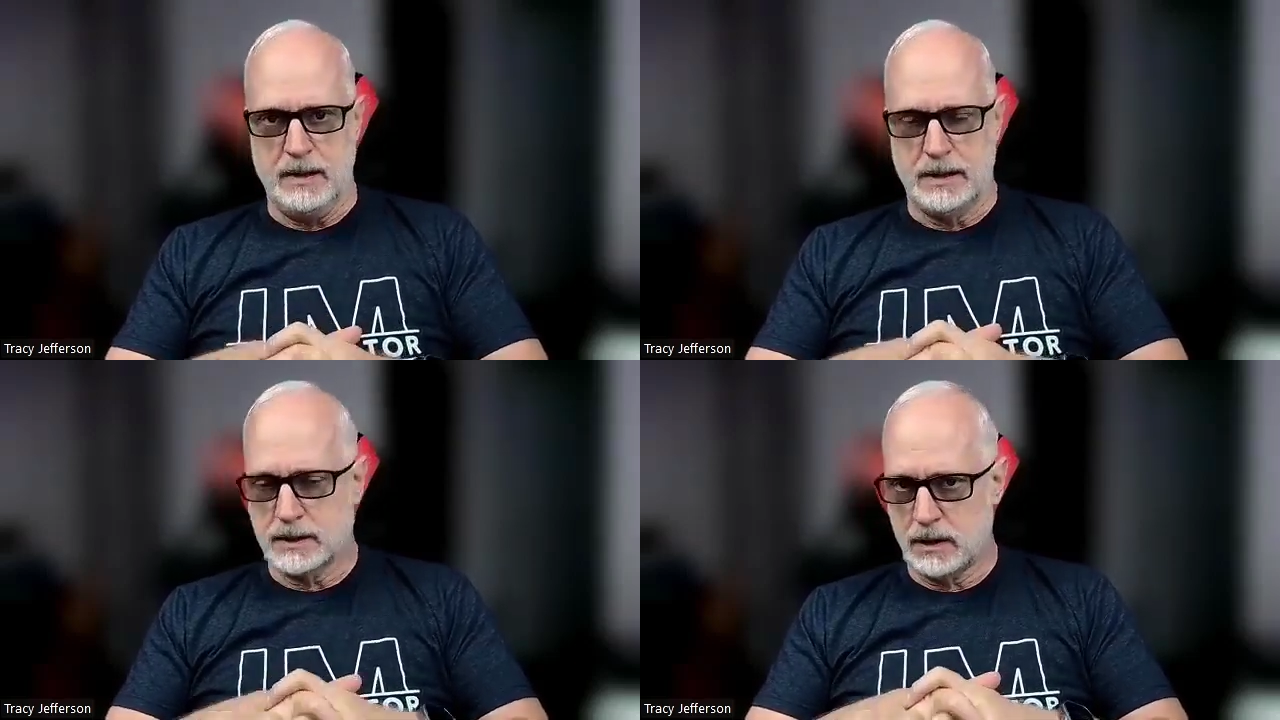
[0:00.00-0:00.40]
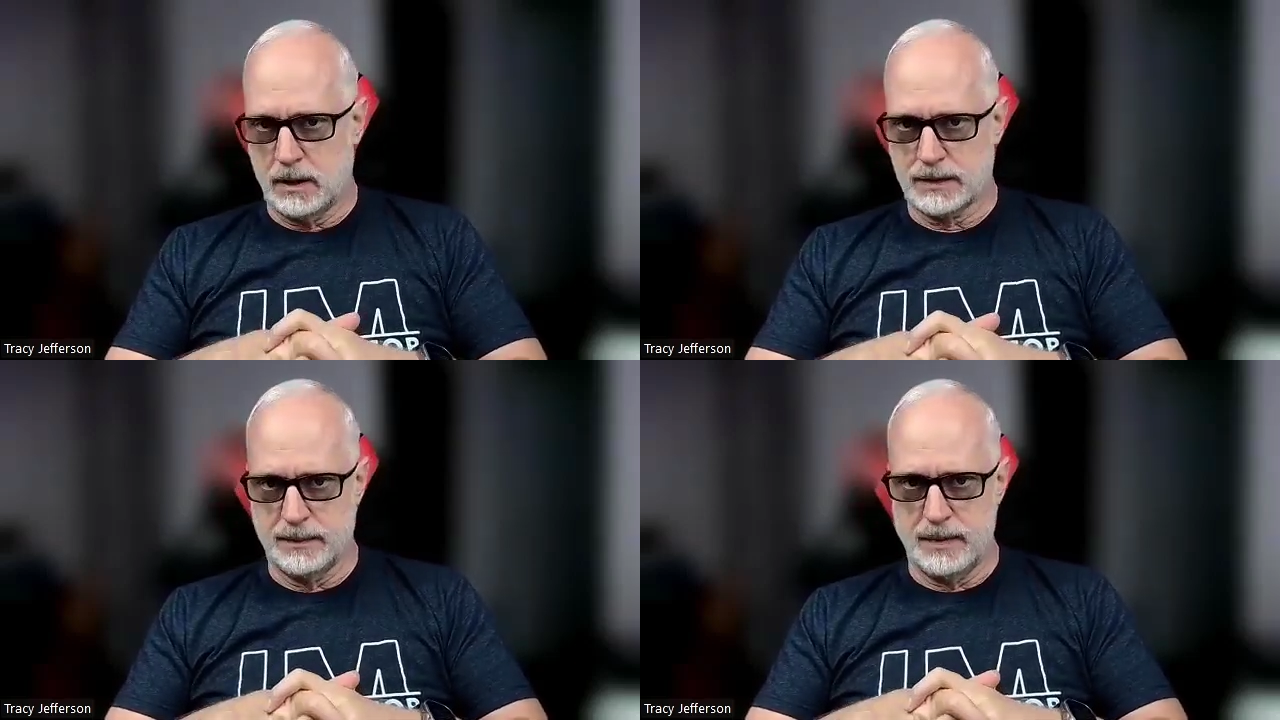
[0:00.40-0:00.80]
that
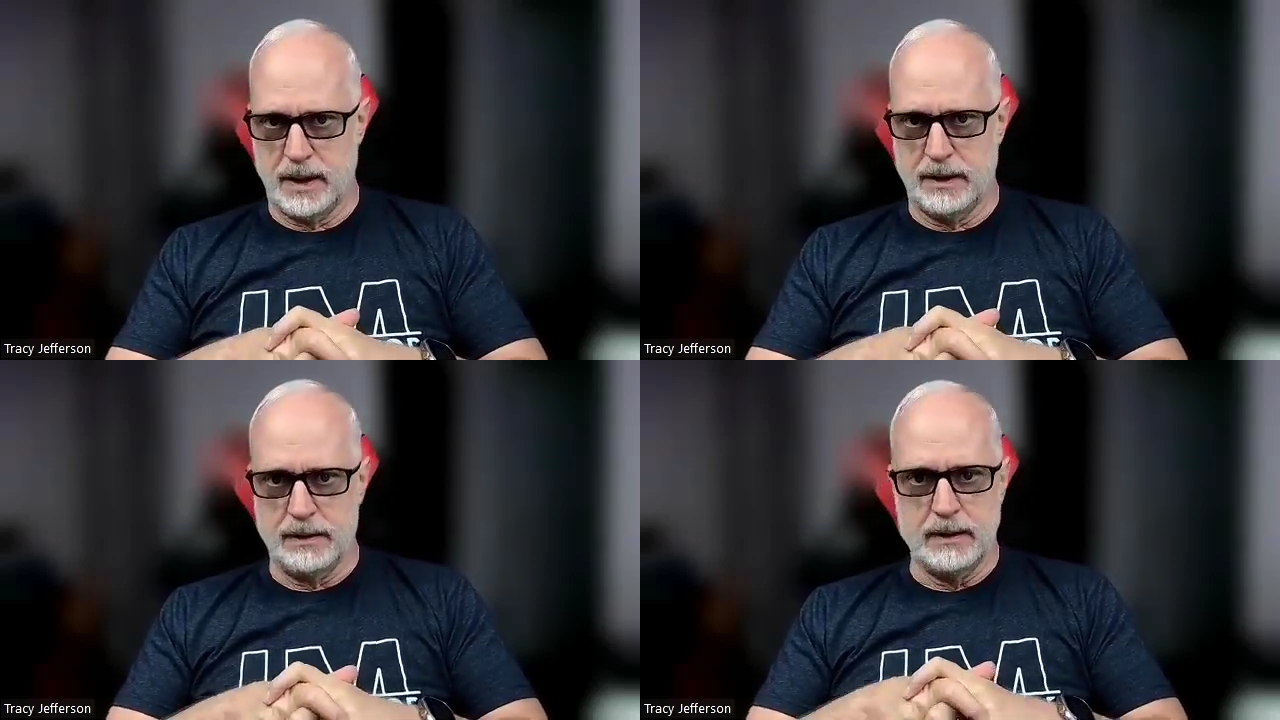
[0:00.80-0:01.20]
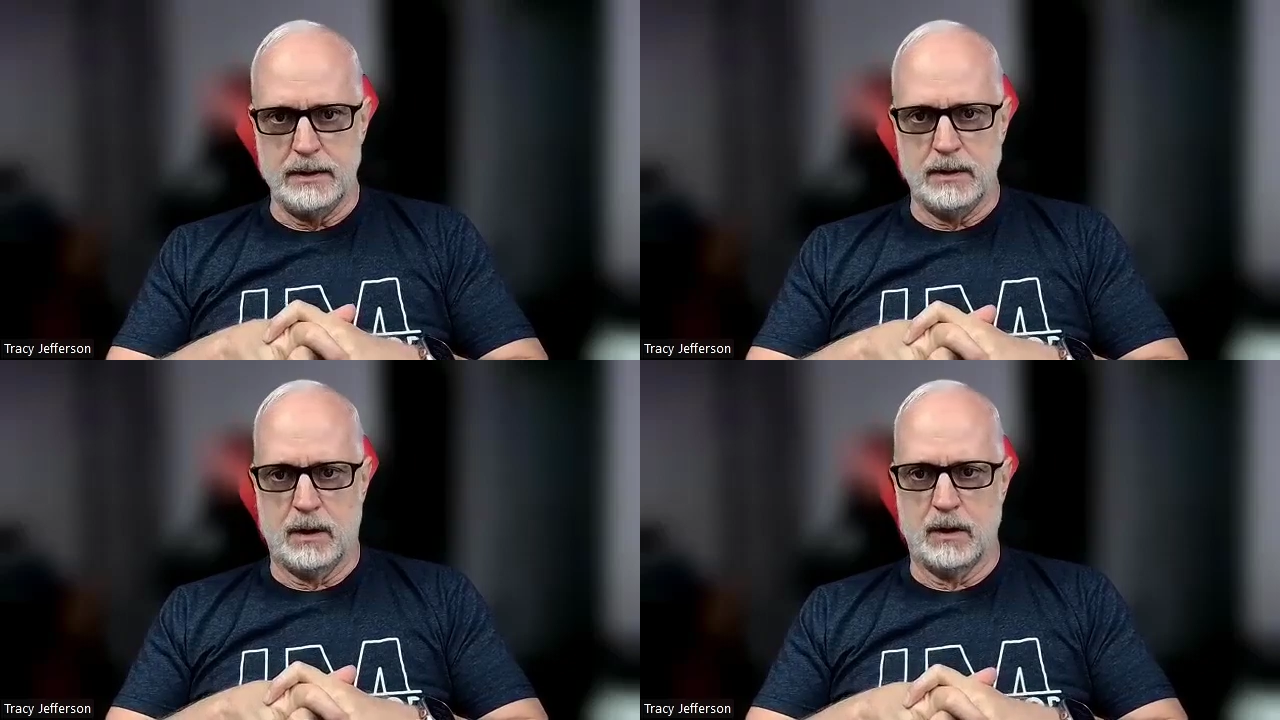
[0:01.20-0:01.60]
talks about,
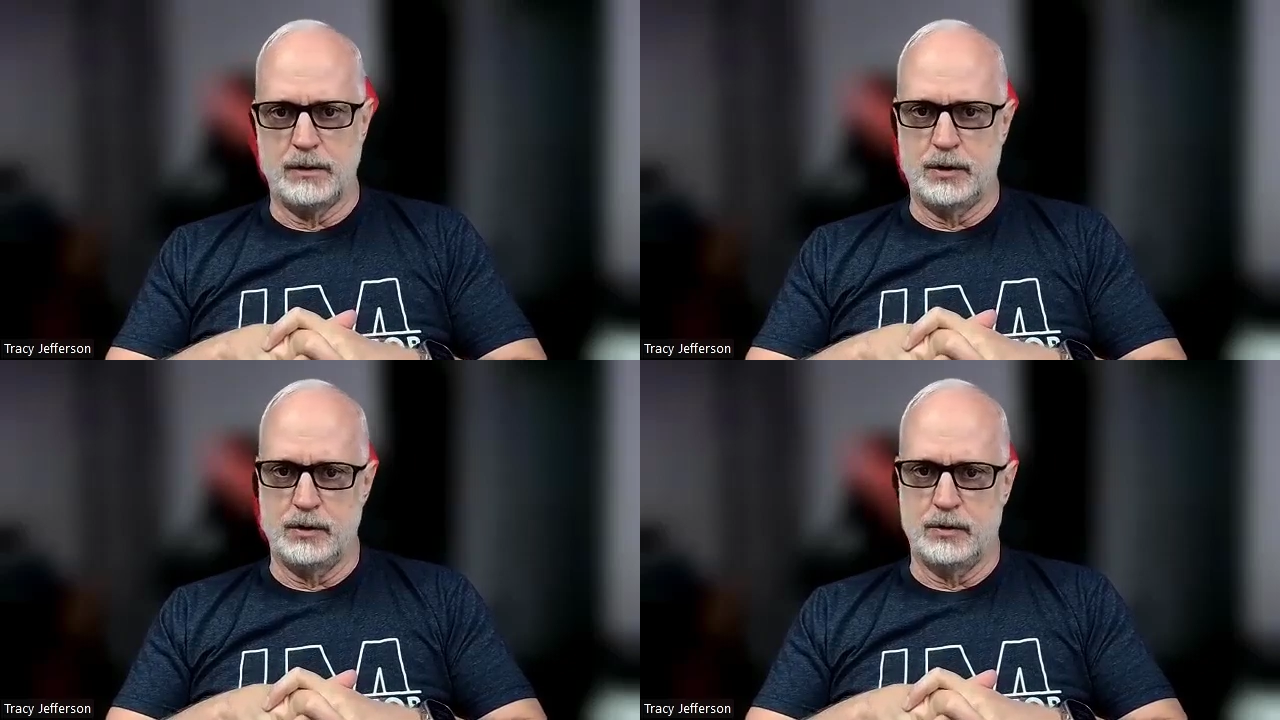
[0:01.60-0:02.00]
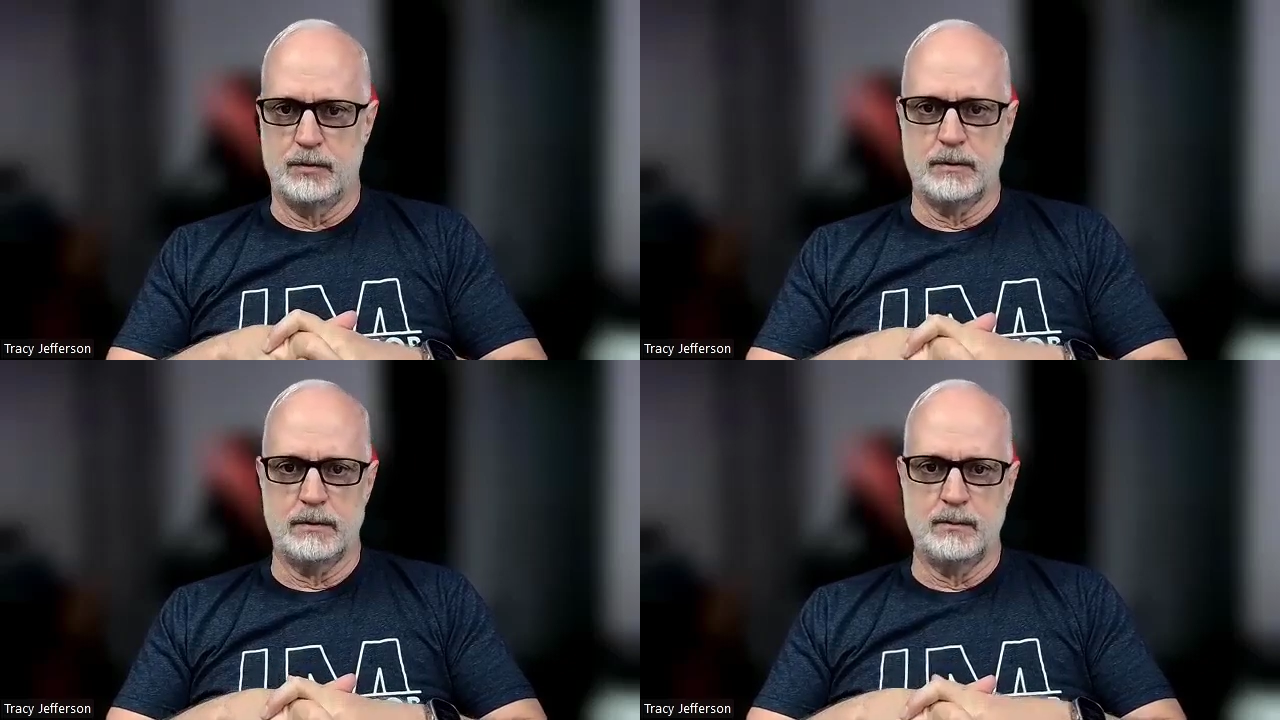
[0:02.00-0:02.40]
are you